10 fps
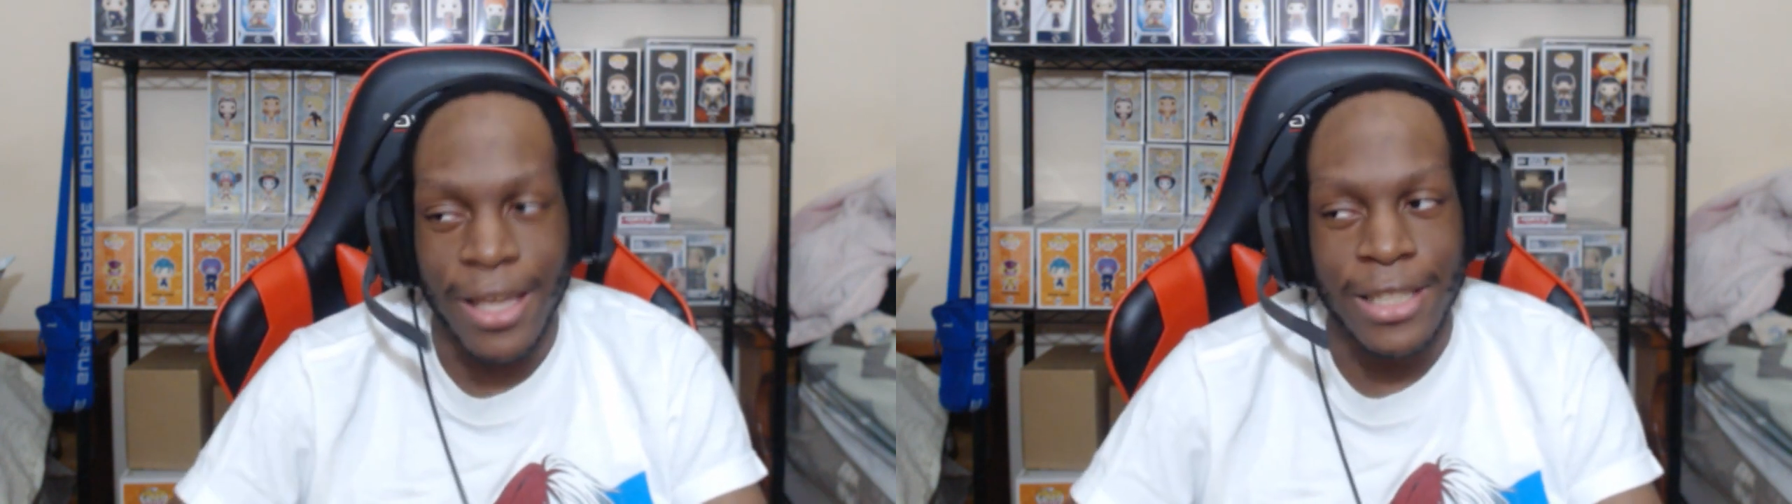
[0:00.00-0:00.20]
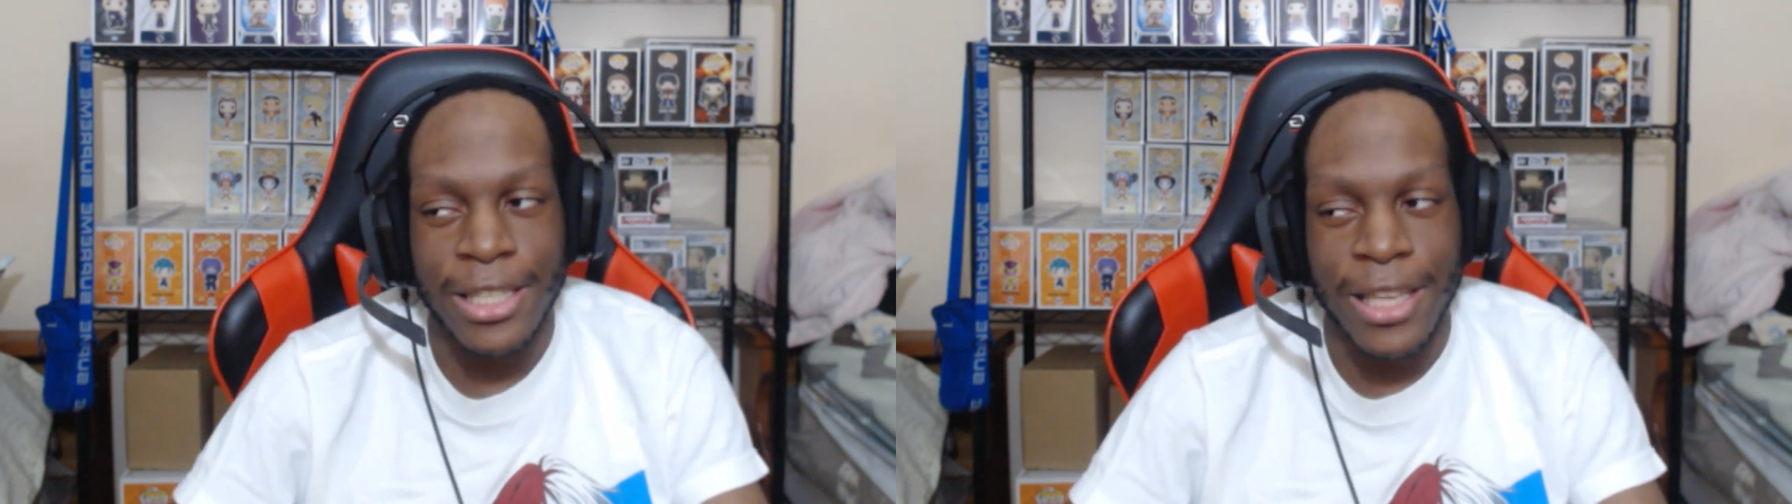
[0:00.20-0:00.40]

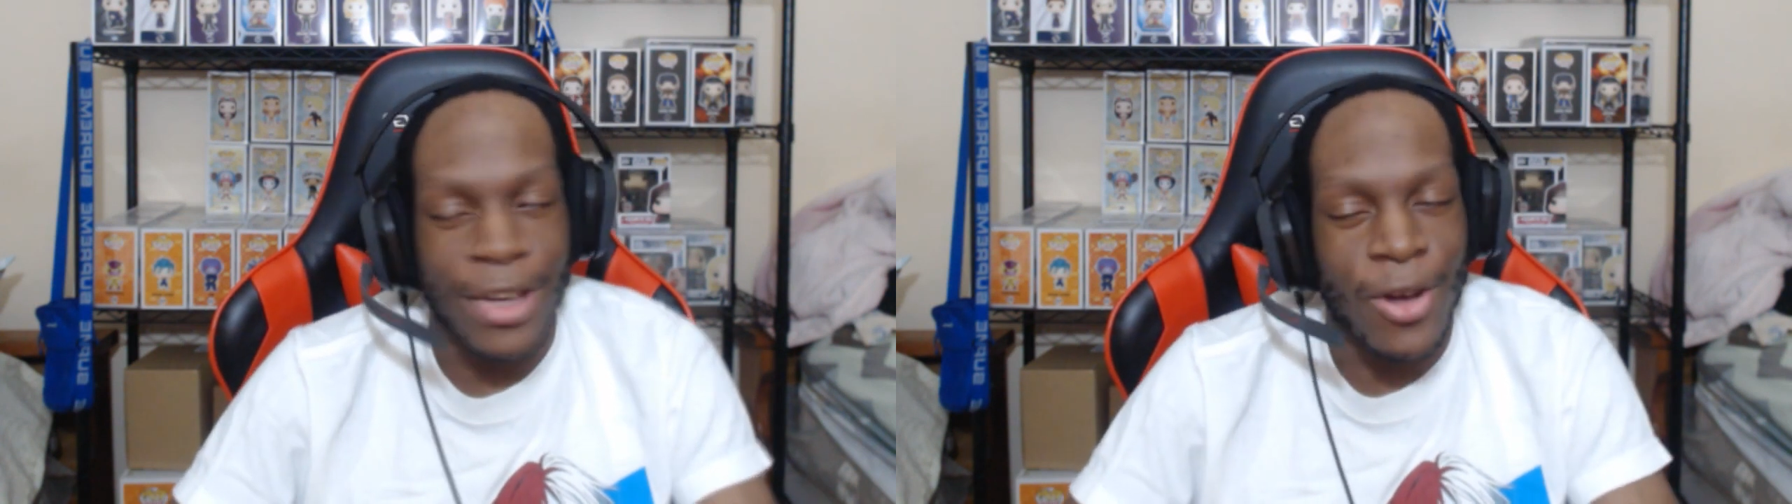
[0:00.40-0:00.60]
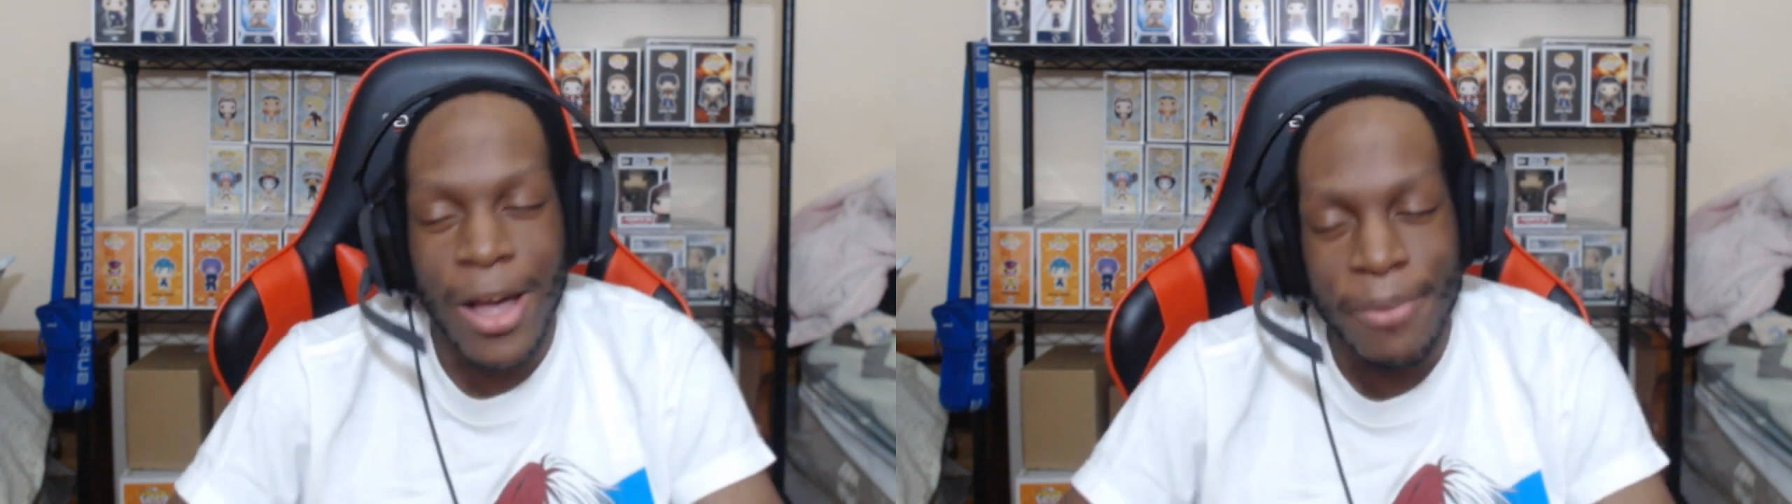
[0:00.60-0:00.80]
Like, she's like,
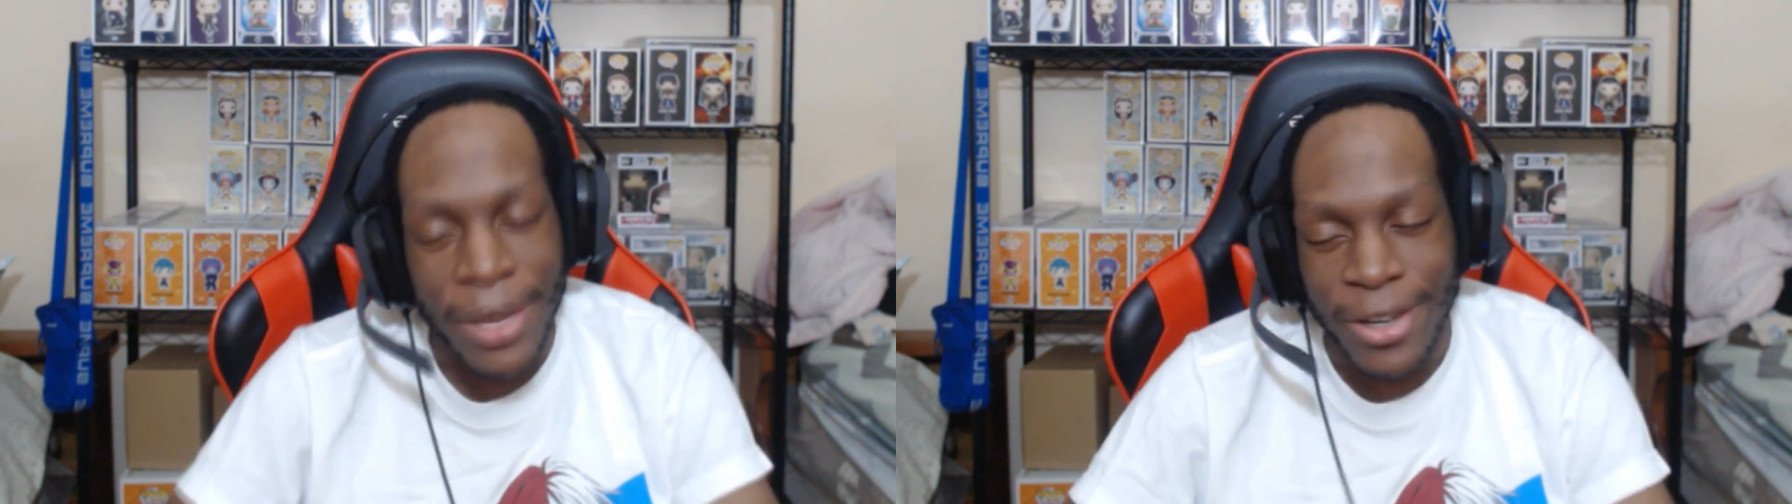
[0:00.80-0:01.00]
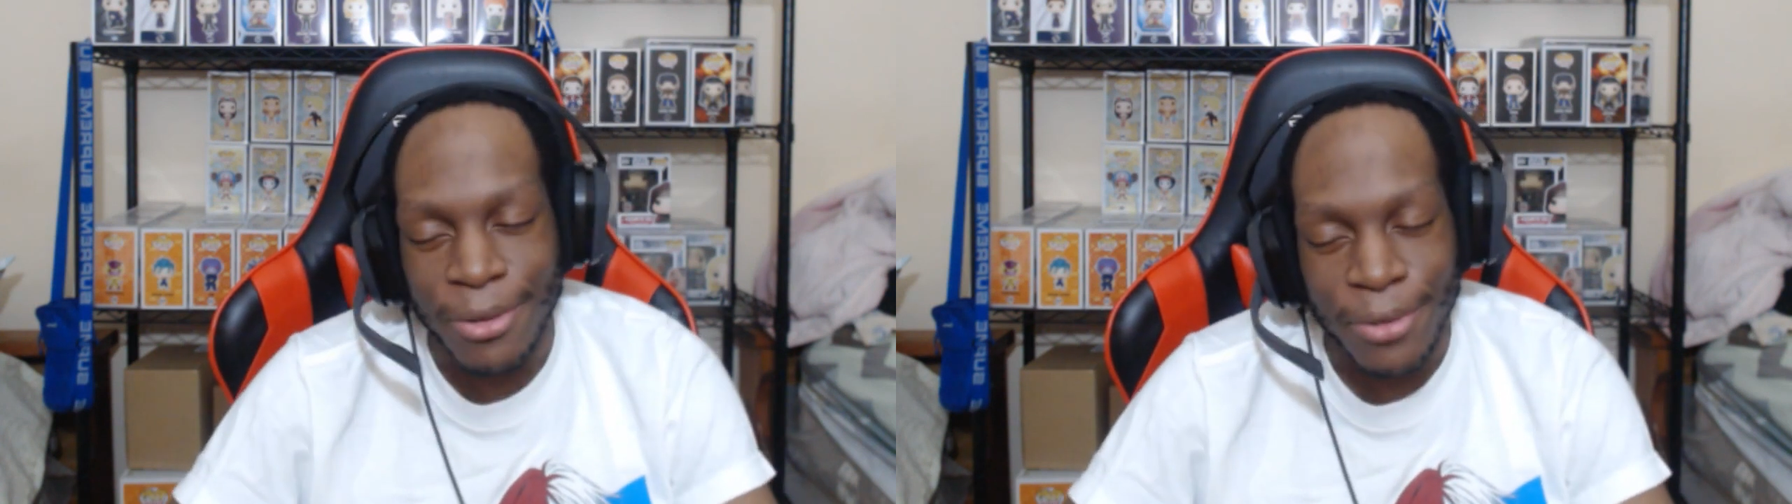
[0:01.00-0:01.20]
oh, I'm
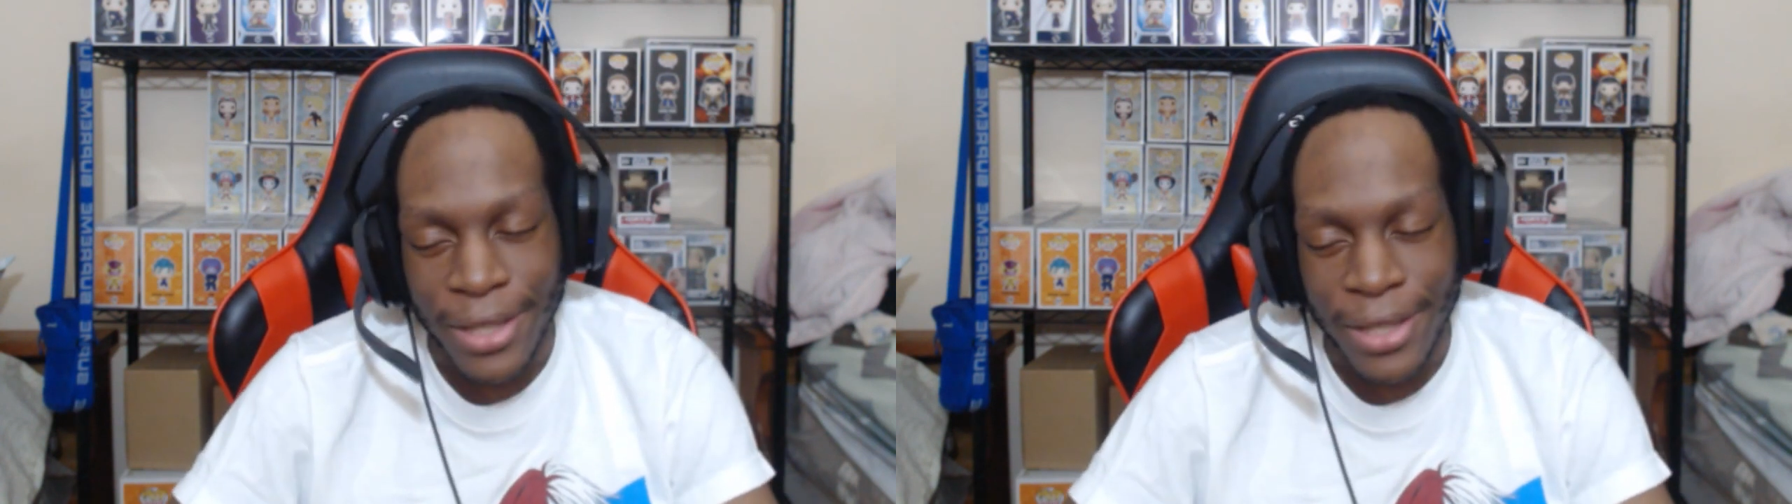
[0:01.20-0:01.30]
not going to